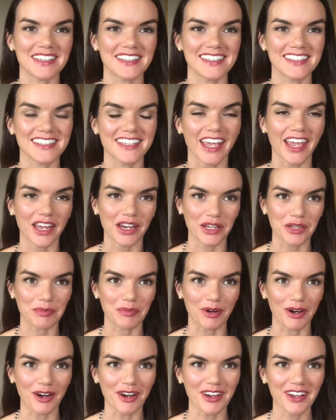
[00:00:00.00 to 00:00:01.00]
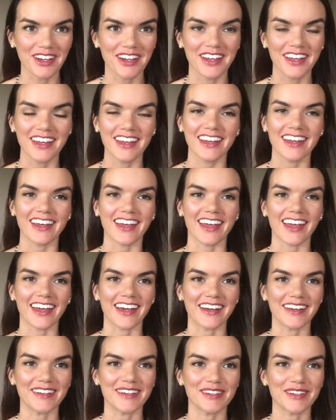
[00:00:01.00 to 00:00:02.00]
is Katie Burke,
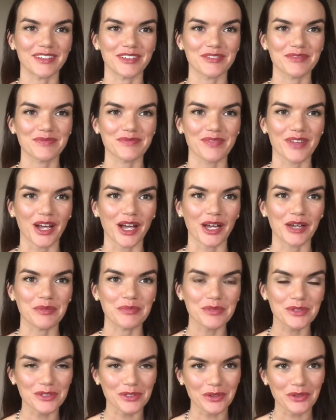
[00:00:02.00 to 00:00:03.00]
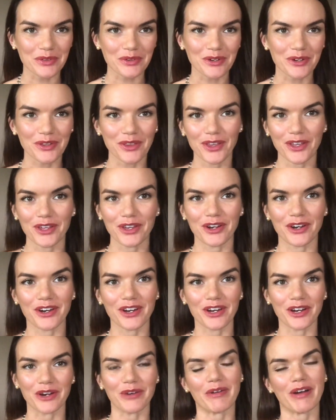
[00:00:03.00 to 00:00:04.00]
and I'm so thrilled that you're
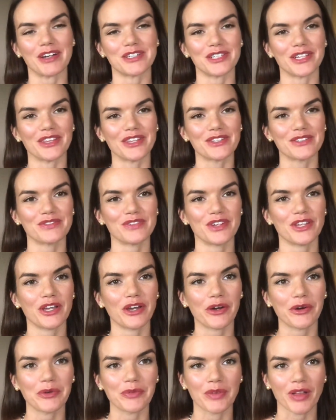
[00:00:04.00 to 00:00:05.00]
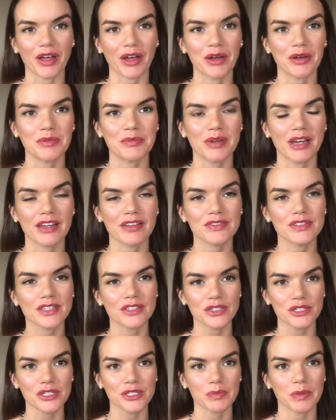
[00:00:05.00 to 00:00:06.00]
here watching this video. I have
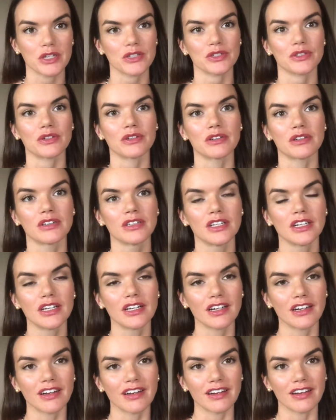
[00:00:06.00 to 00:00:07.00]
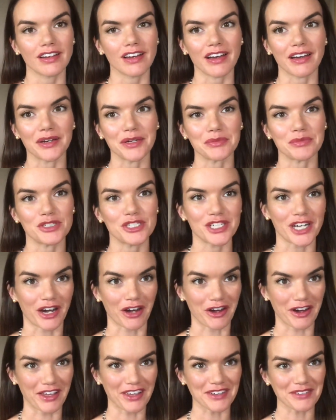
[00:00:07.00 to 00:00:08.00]
such a special
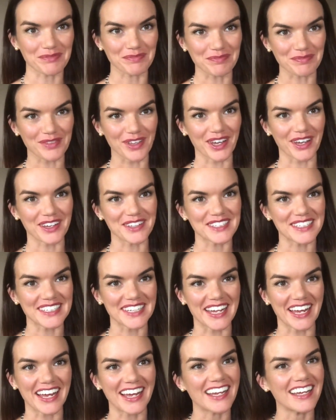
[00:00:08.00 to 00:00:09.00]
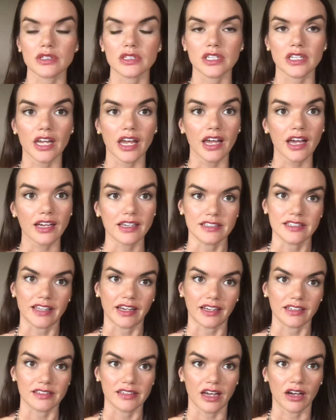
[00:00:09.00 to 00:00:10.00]
sharing today. Today I
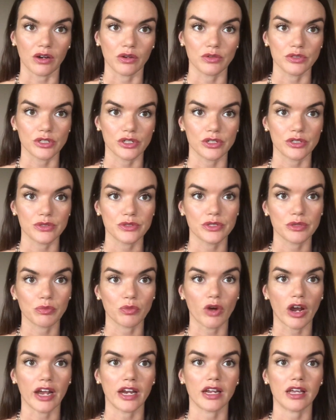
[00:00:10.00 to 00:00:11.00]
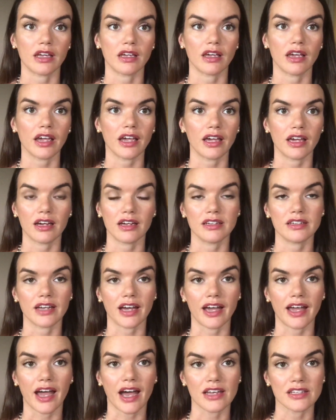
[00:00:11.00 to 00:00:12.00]
sat down to do some writing and
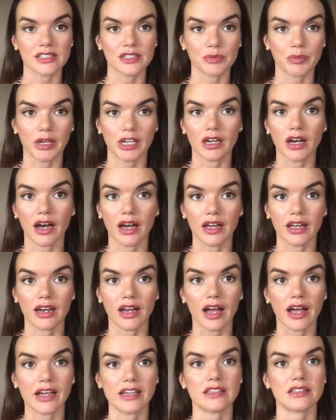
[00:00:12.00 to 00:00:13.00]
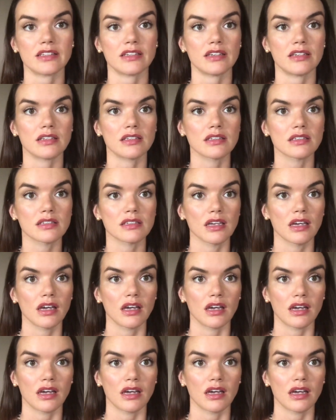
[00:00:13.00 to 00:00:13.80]
I asked my guide Isis,